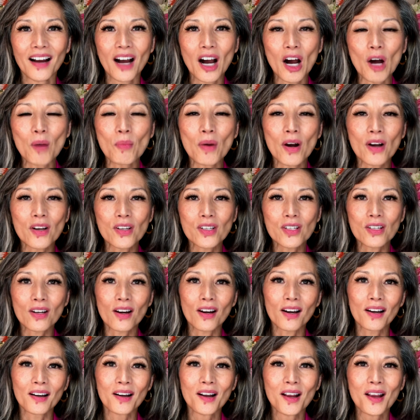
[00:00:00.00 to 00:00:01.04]
amongst
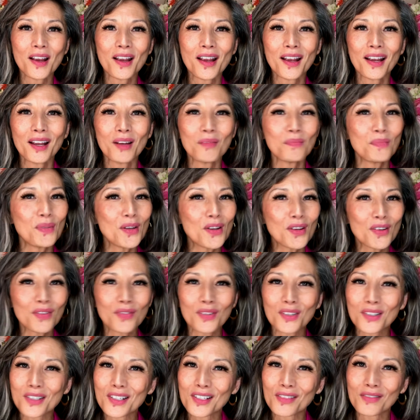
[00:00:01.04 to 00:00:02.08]
our
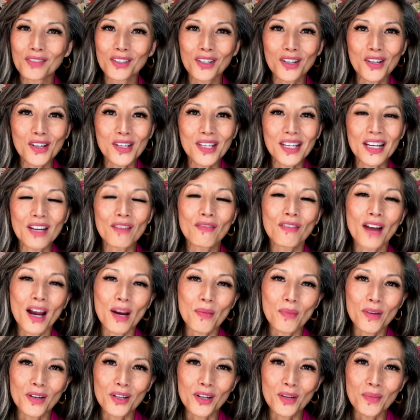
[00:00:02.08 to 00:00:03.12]
beautiful, diverse, and
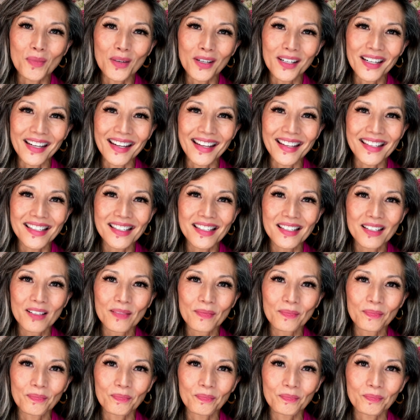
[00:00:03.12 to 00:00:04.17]
vibrant communities.
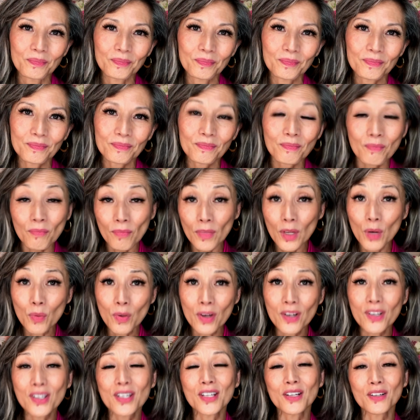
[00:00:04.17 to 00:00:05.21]

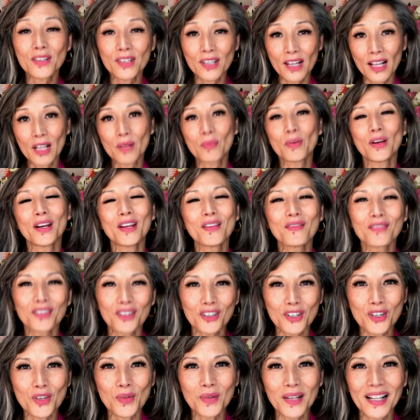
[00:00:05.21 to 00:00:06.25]
We're still celebrating
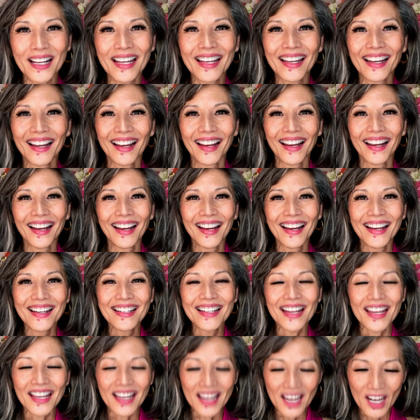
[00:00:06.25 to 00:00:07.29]
virtually,
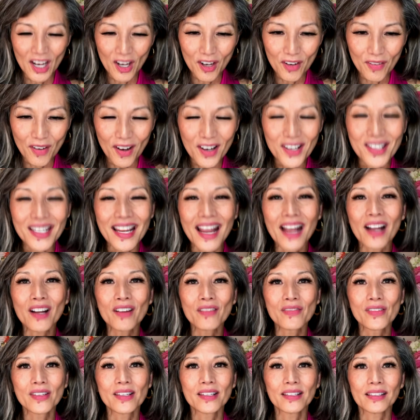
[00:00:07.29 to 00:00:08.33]
taking care of
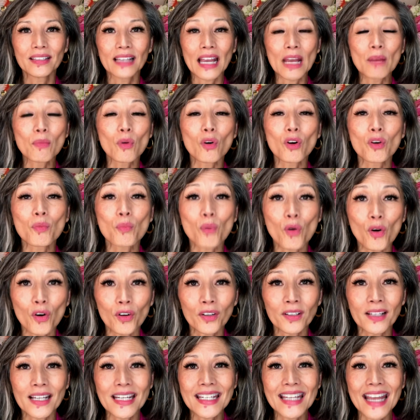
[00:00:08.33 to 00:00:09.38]
ourselves, and more
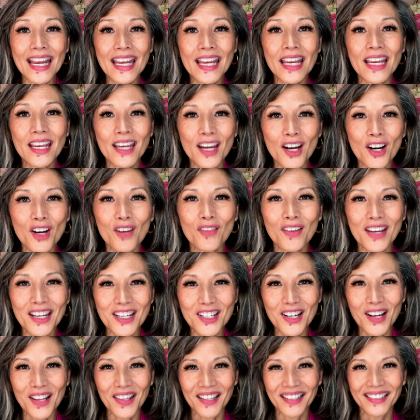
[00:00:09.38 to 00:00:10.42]
importantly, taking care of
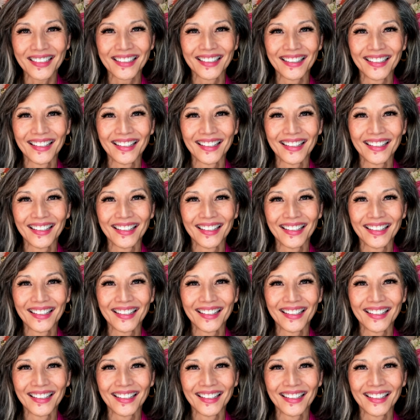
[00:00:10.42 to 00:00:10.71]
each other.